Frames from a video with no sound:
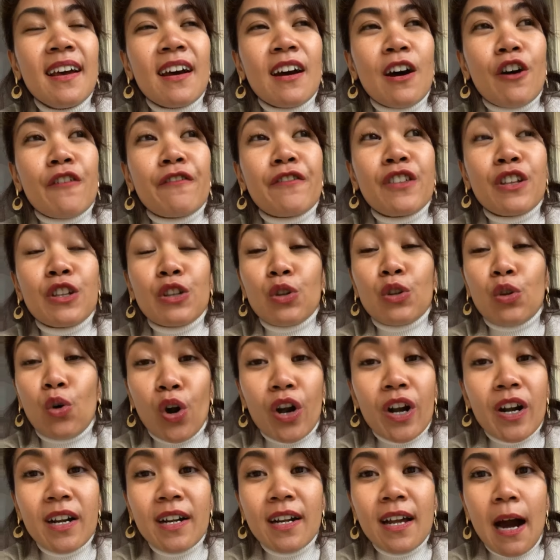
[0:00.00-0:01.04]
of the
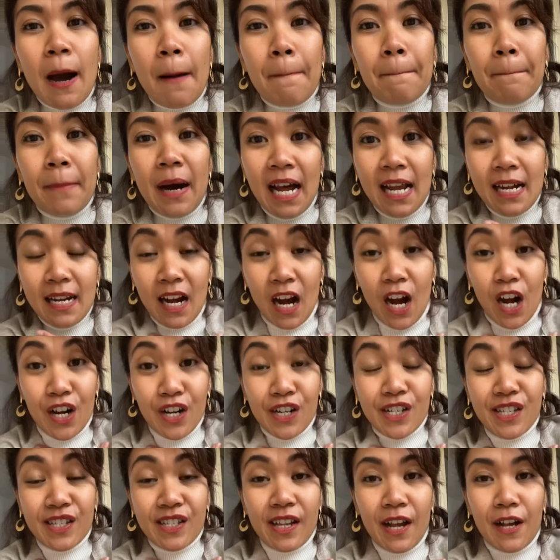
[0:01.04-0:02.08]
Lord upon
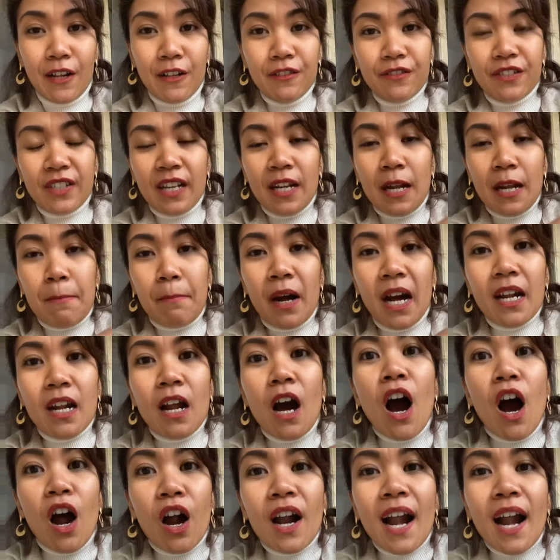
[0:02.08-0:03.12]
ourselves and upon
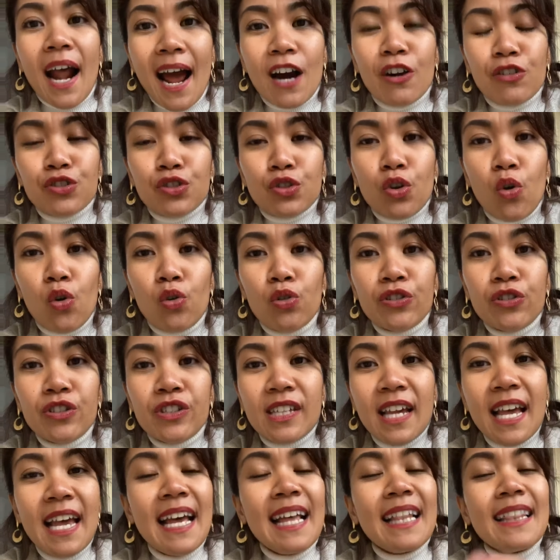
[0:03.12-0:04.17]
our households.